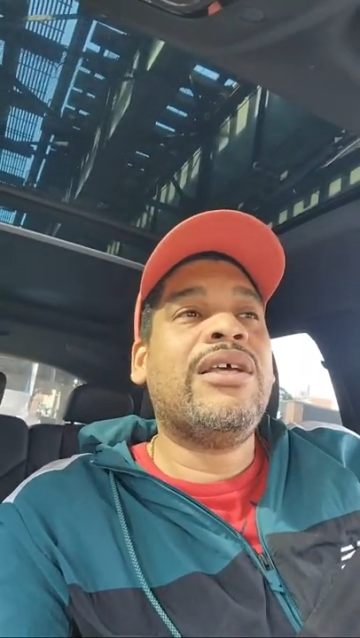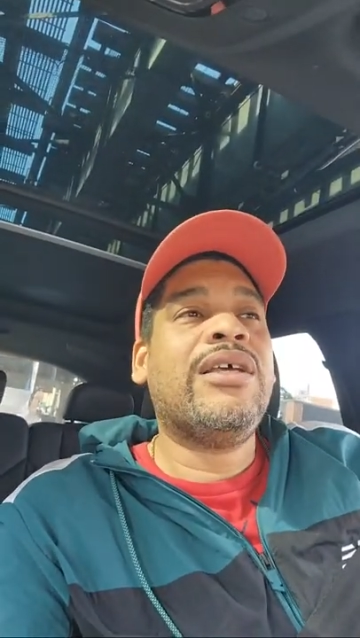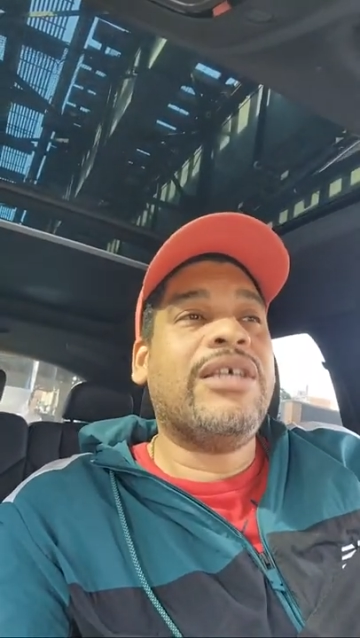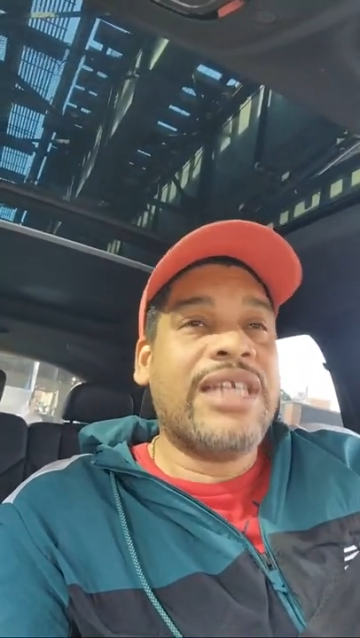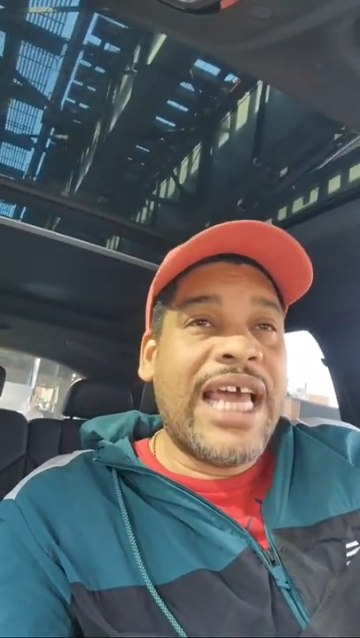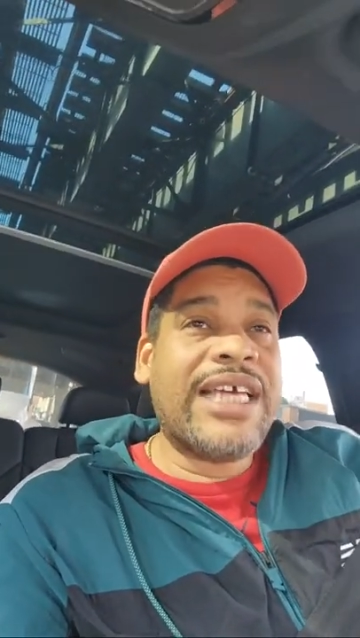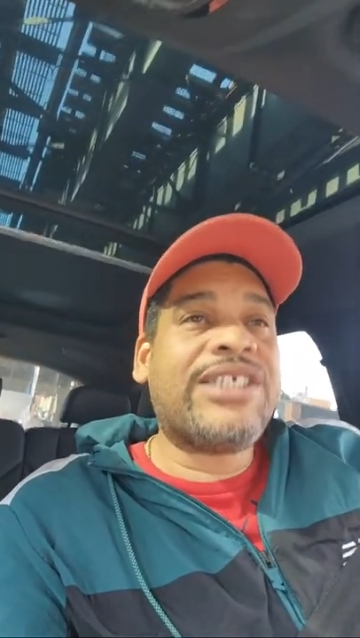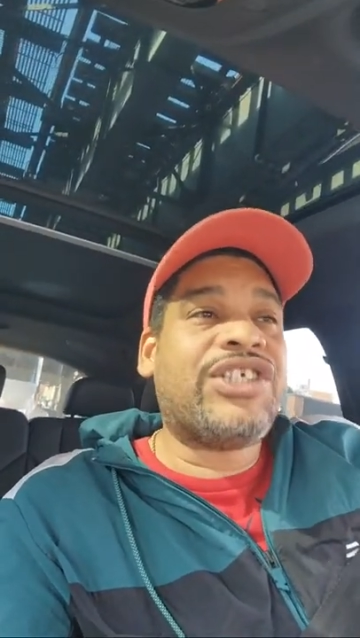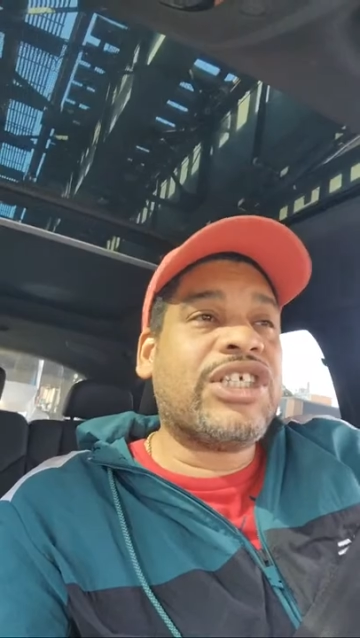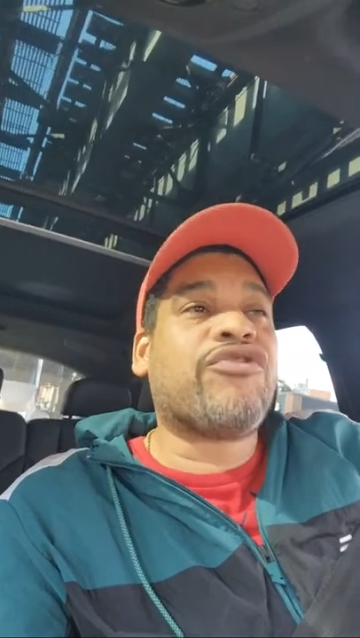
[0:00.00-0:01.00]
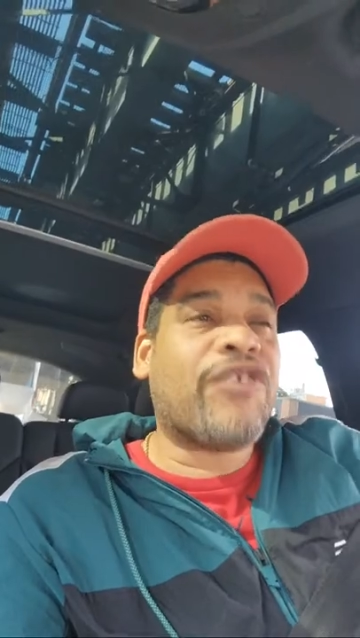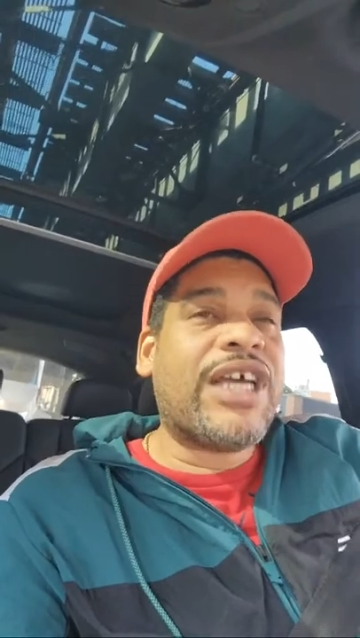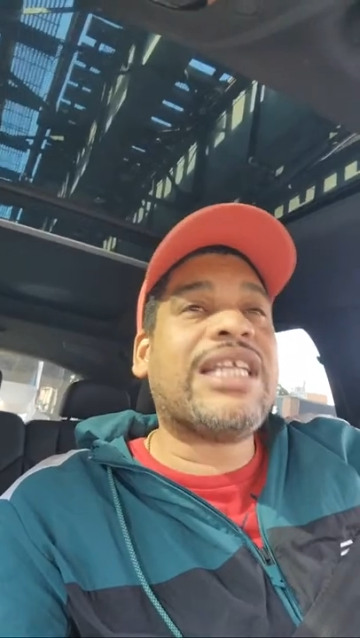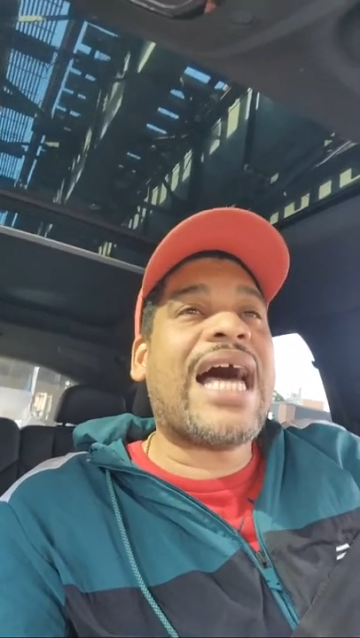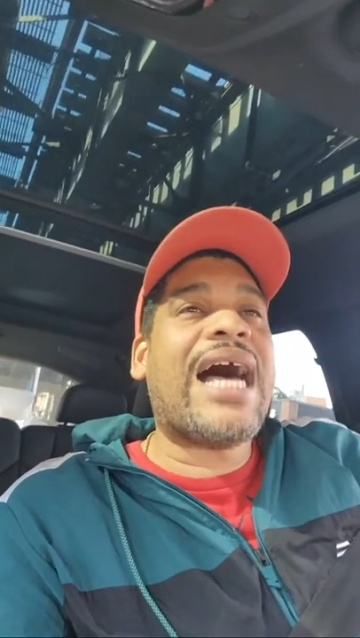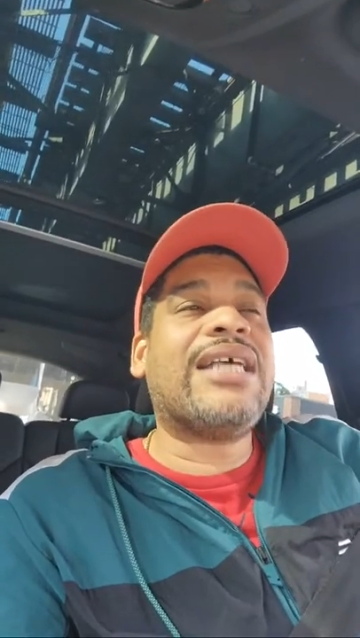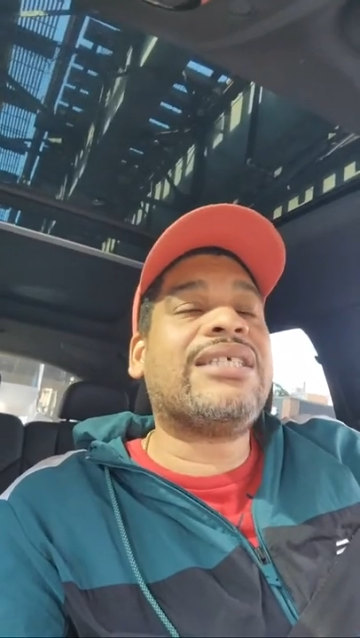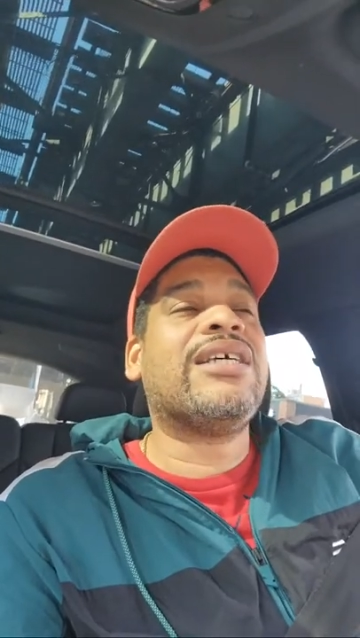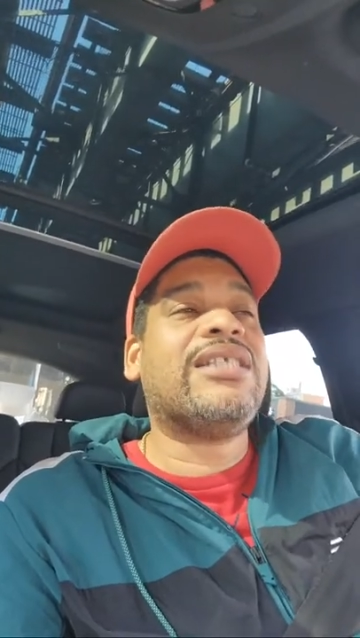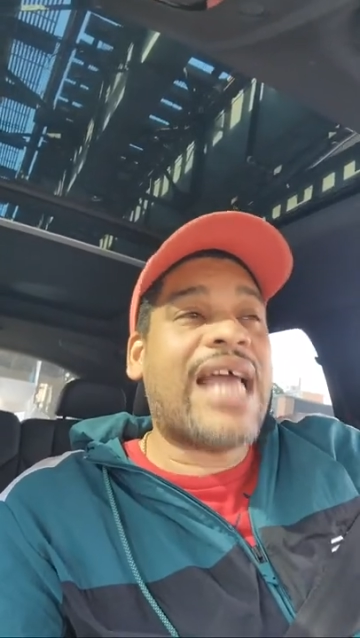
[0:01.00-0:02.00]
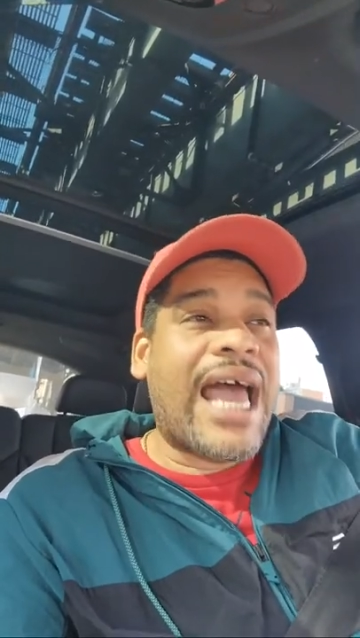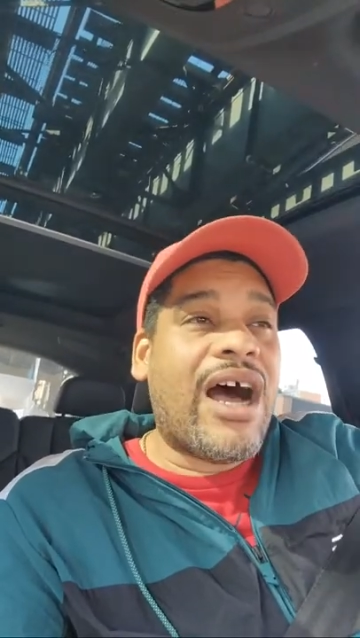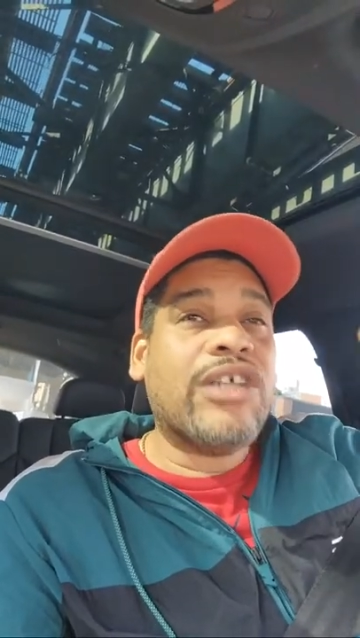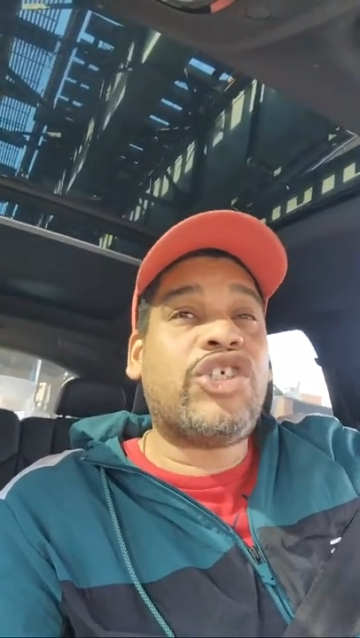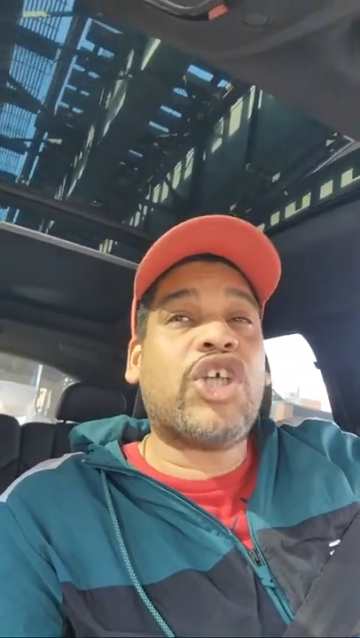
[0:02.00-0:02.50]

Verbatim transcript: You niggas just realize that a,